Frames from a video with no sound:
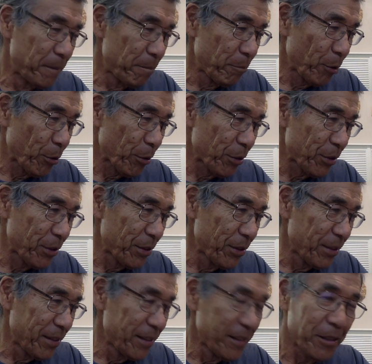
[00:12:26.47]
because
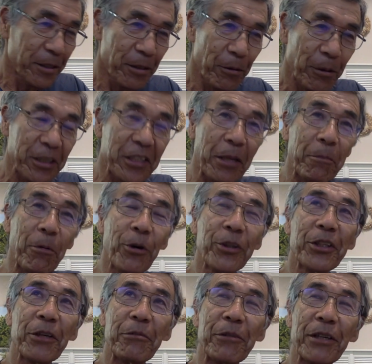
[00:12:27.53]
what's the
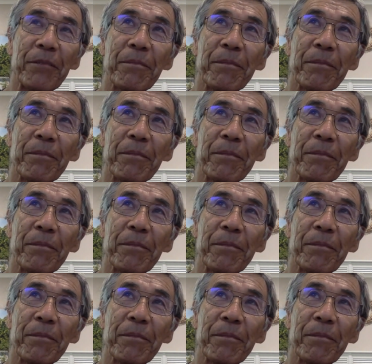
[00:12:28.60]
point of it?